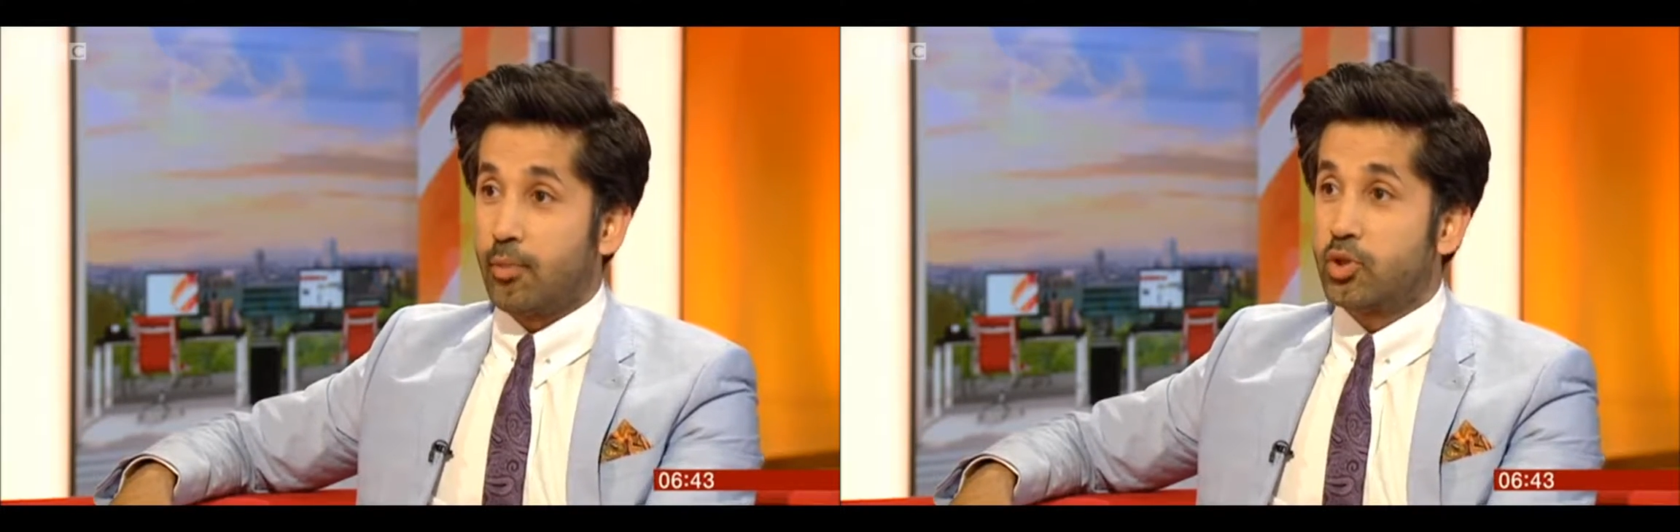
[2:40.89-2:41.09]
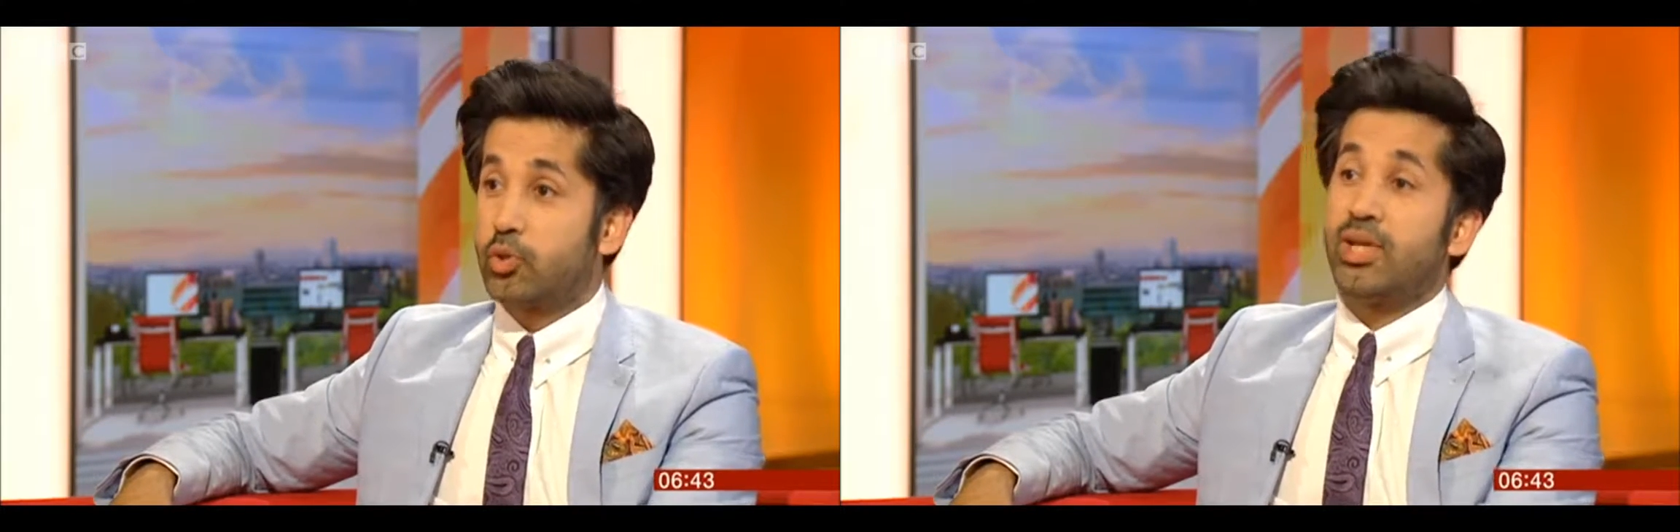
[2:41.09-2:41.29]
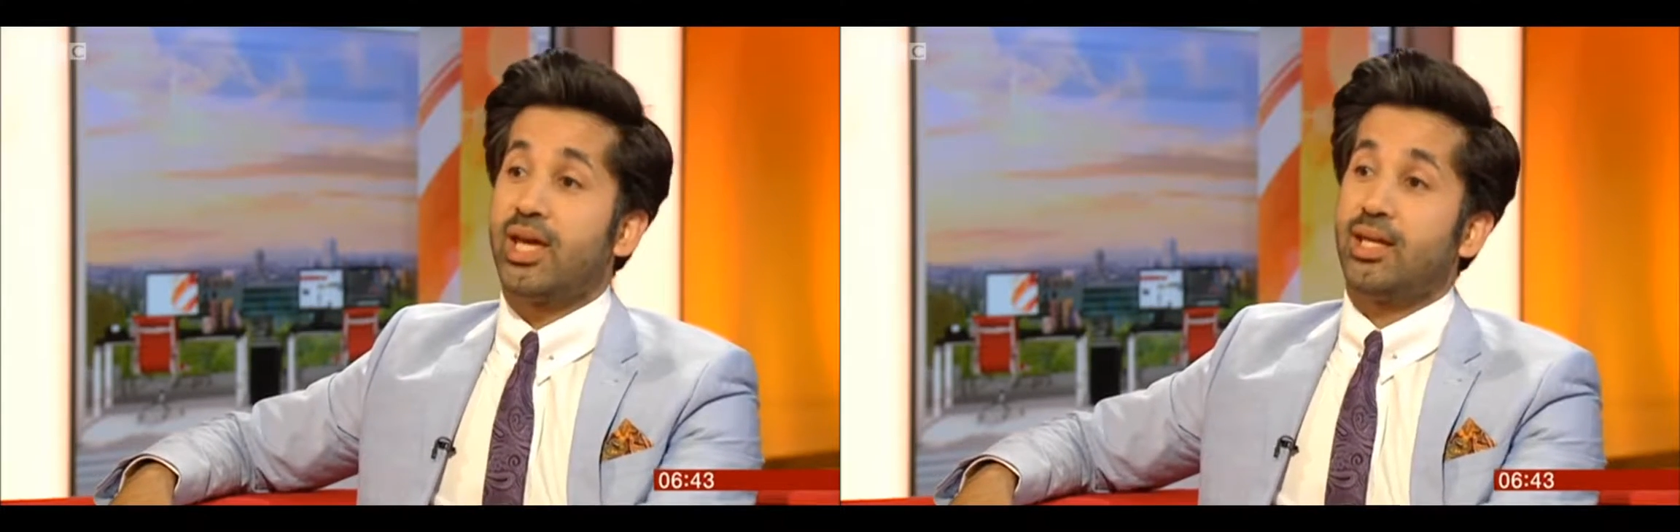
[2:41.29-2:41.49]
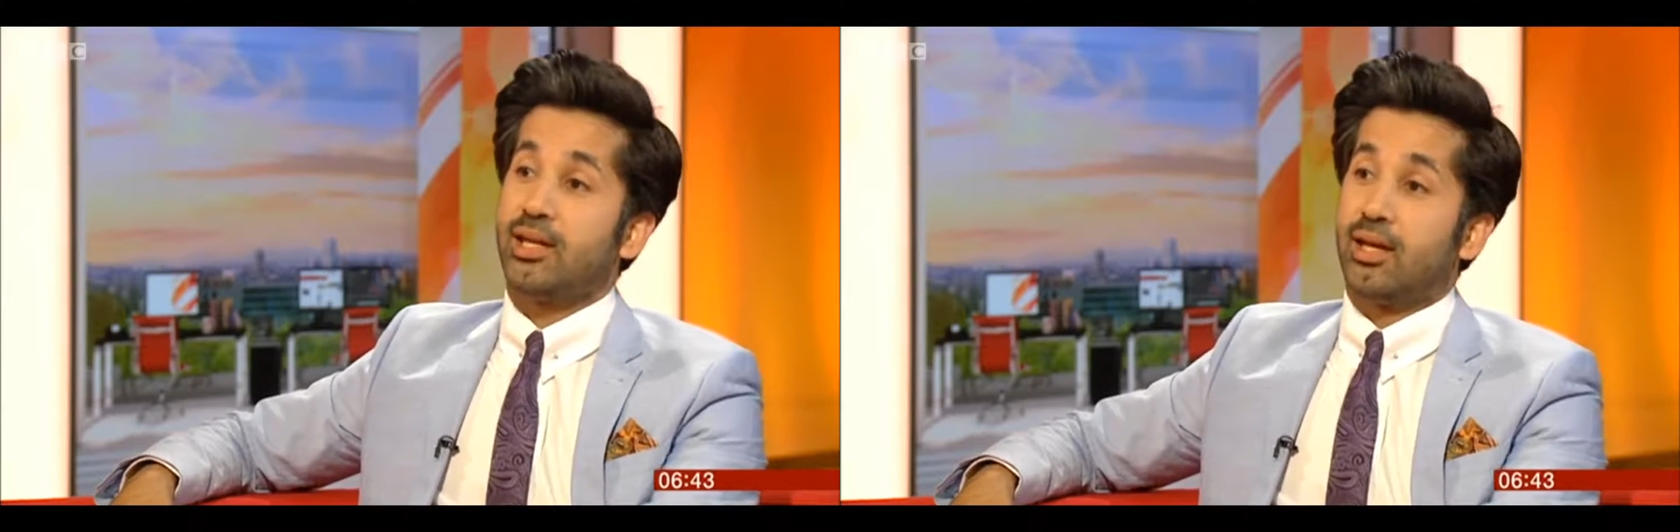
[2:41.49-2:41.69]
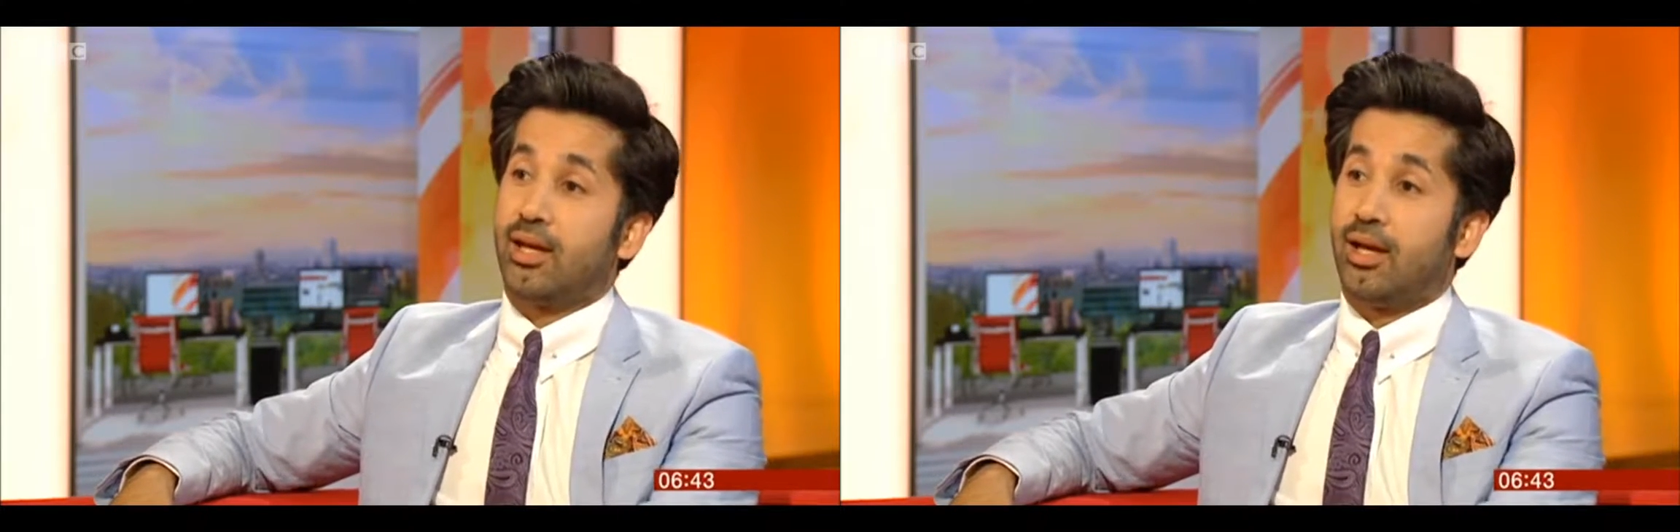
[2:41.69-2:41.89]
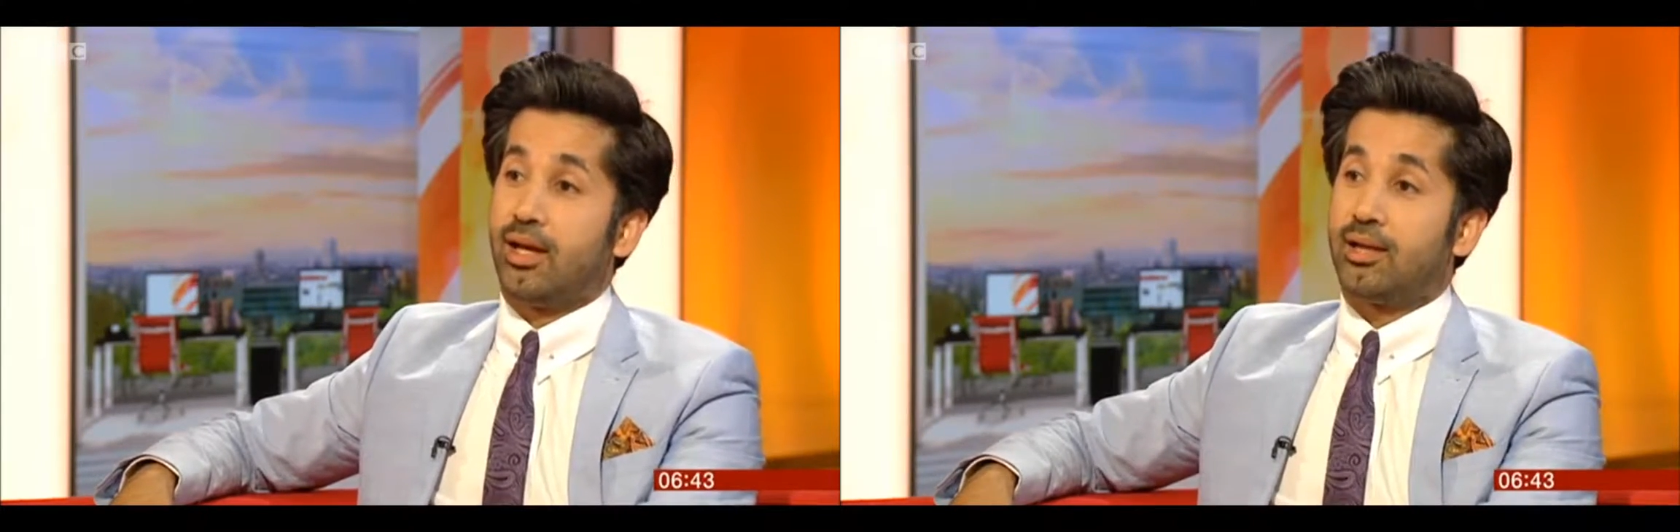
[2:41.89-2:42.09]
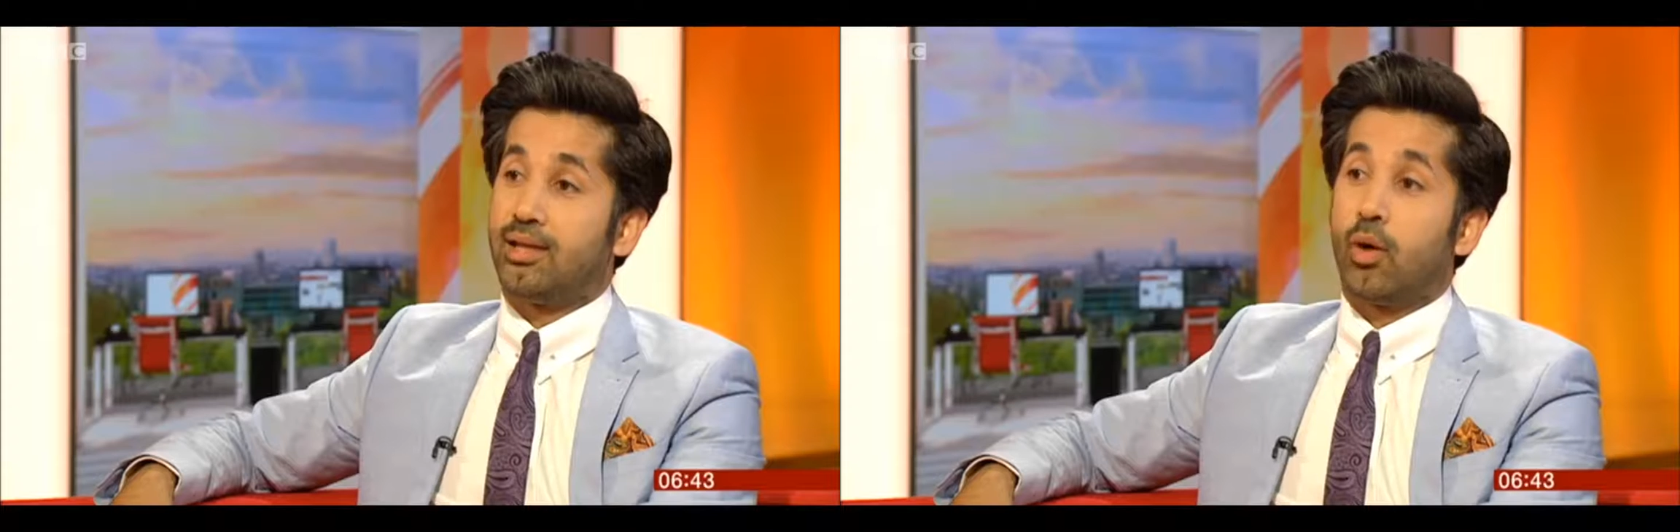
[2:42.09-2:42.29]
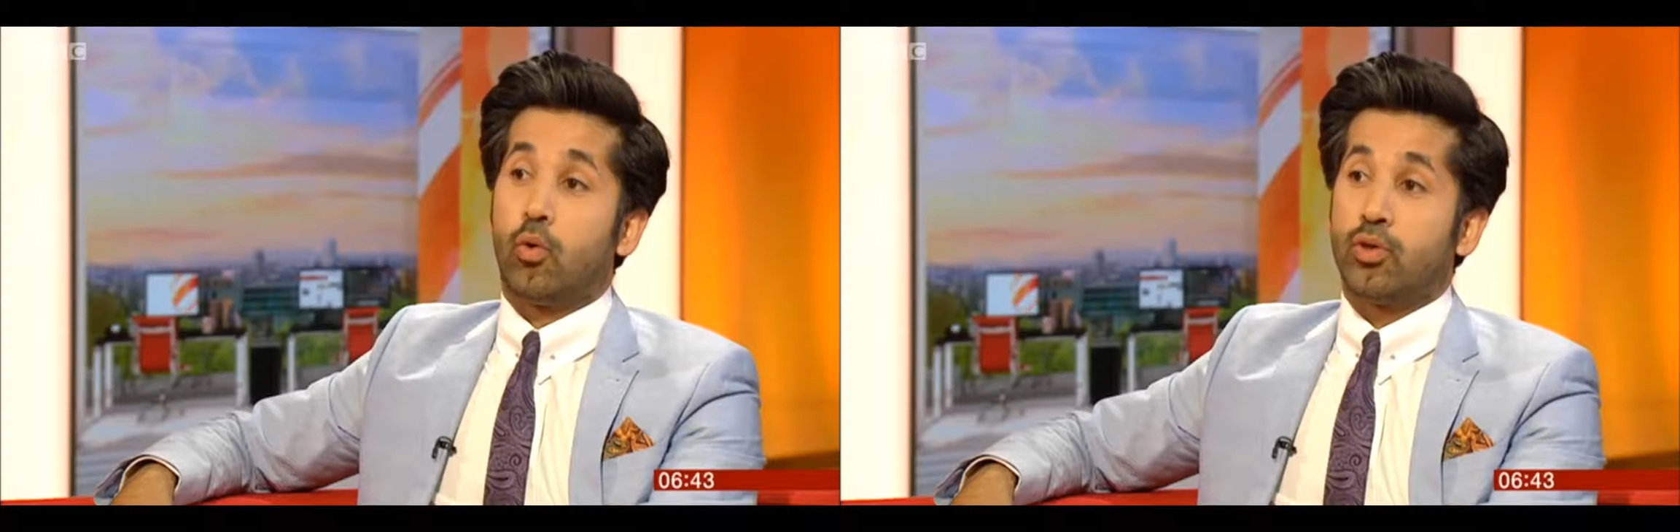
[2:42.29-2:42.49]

But today, they